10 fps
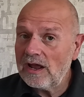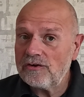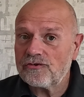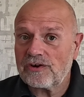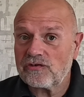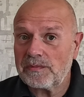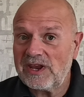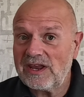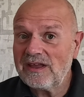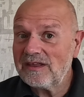And trust
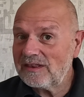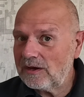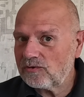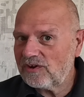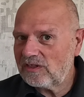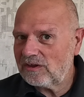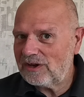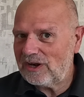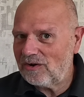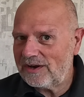me, the
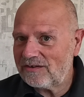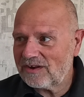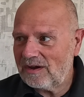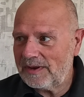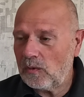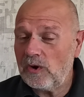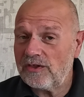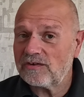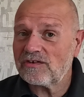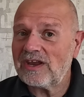LT39 is coming
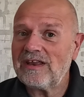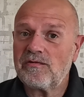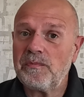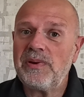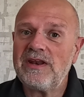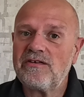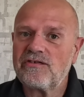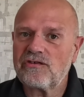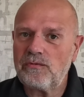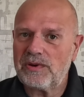with us. It's been
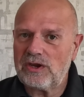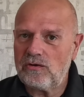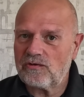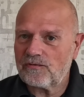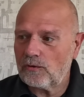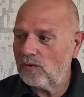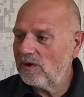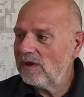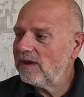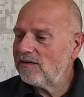super useful.
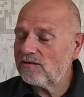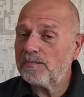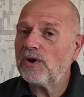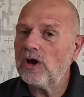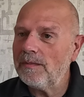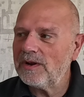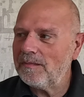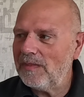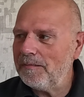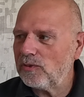It's a
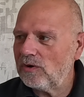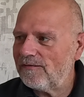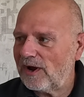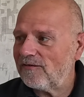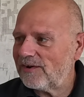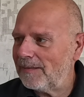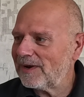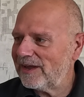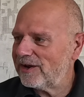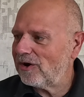permanent member of our
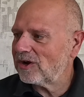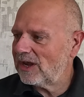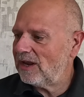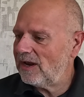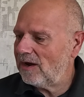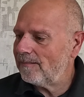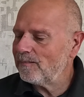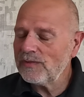family and our kit now.